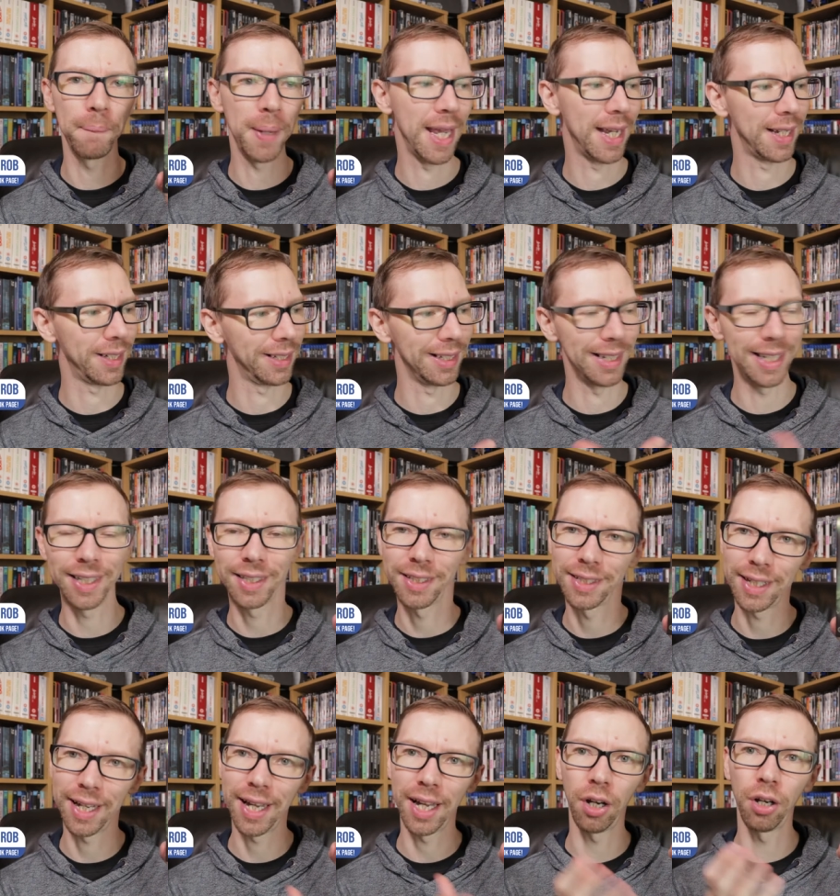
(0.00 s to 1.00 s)
picks
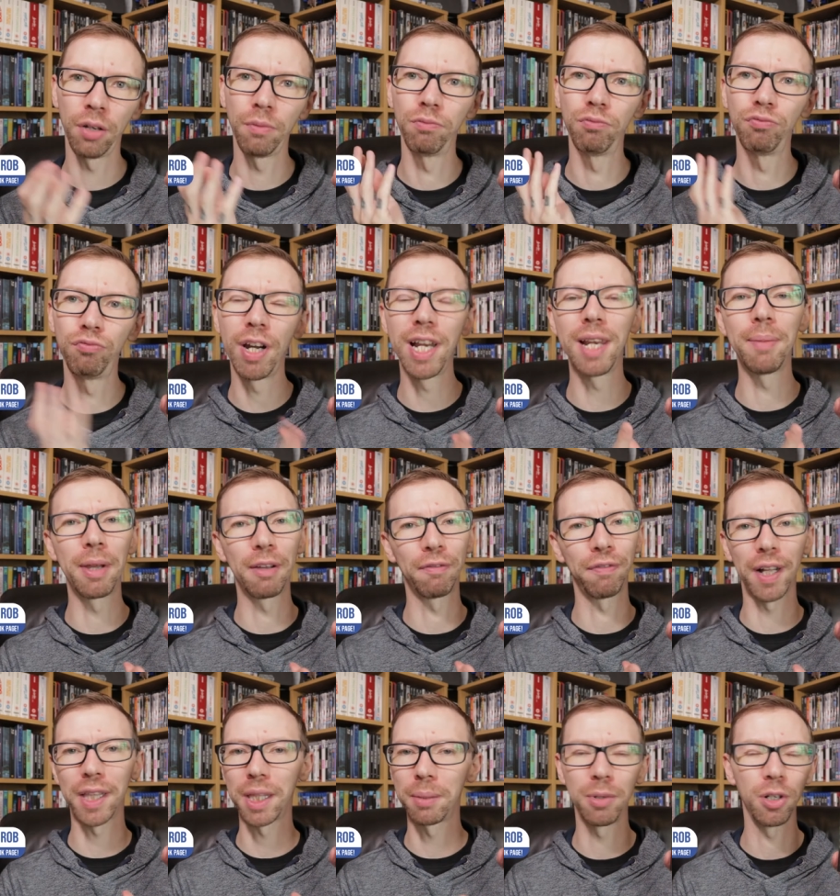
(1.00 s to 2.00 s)
list. I'm a really big
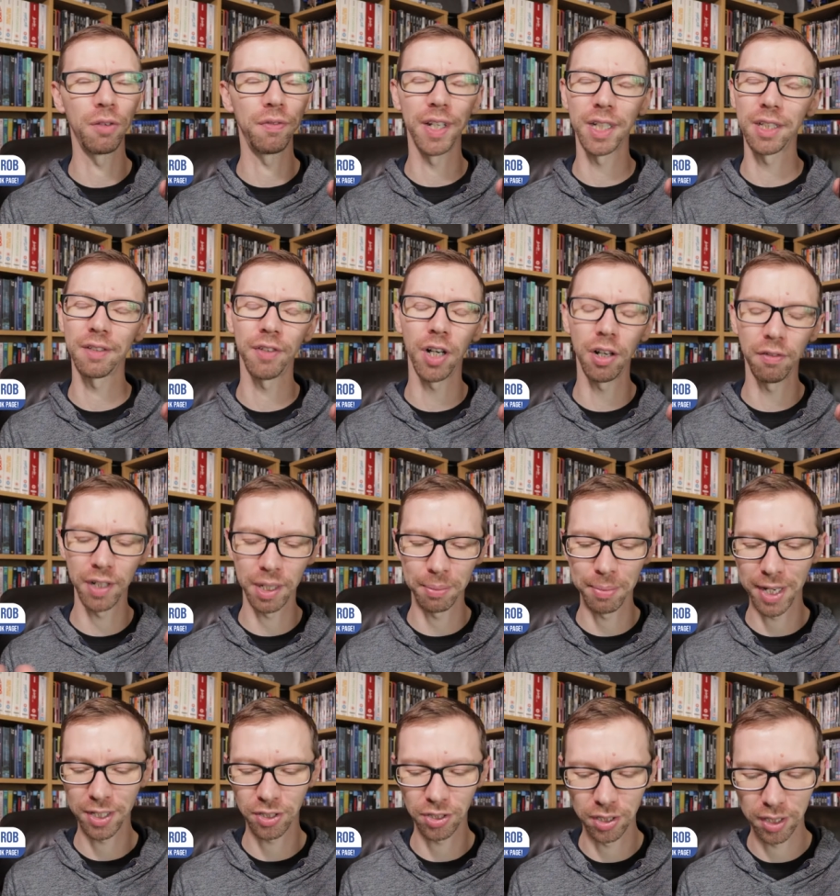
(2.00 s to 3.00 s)
fan of the movie, as I've already
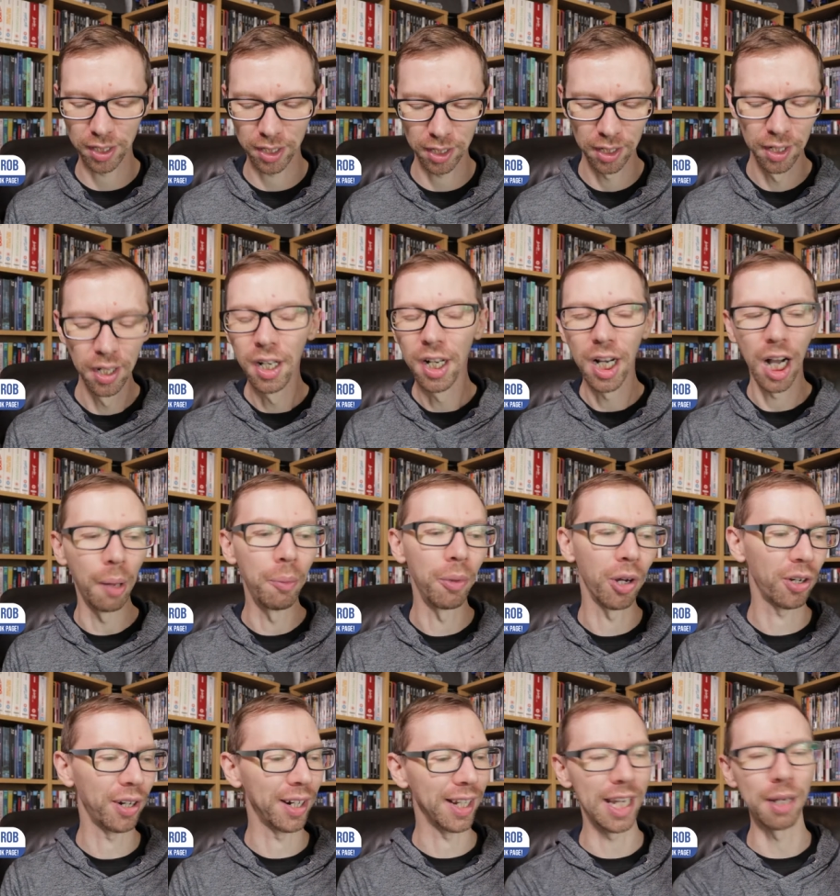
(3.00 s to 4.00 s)
mentioned here. I'm
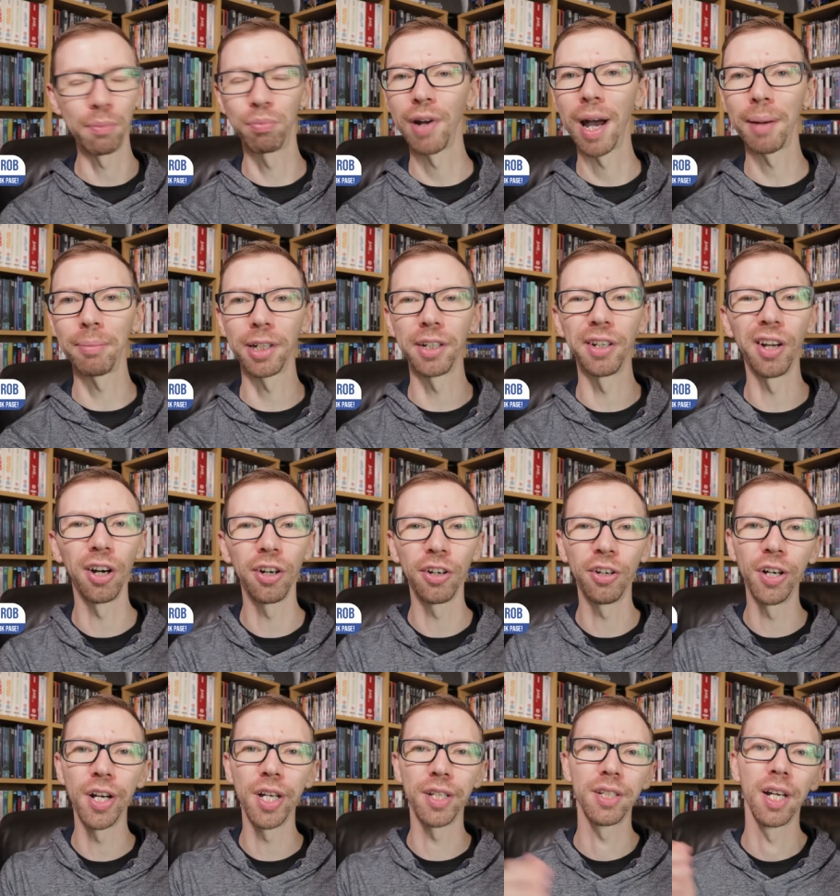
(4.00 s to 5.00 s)
not going to keep rambling on,
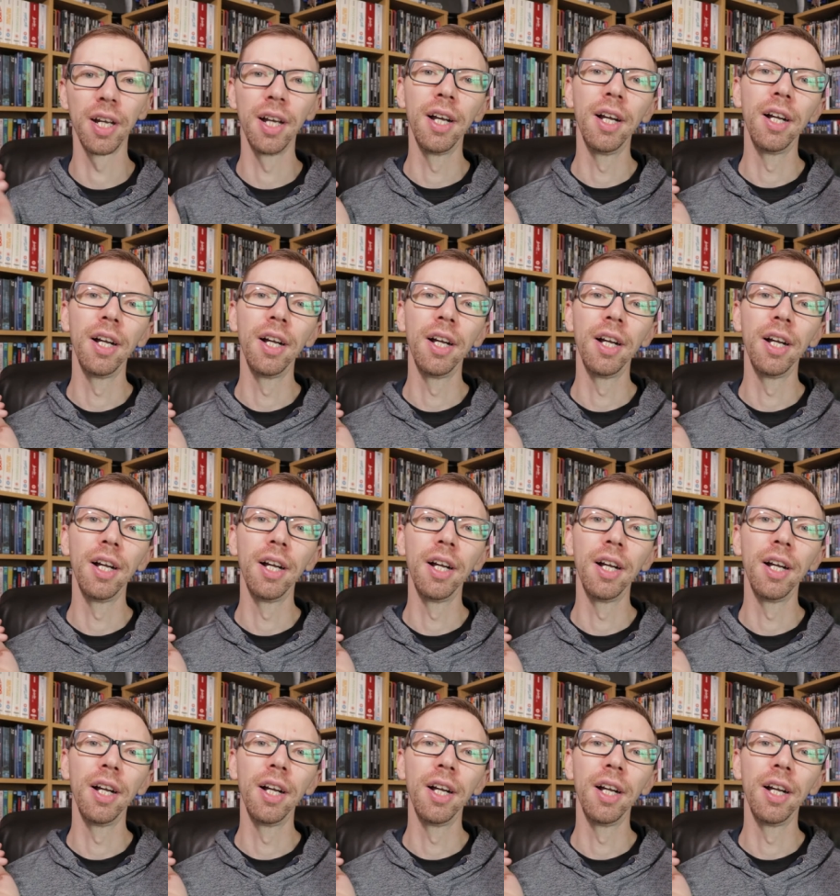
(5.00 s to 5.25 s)
guys.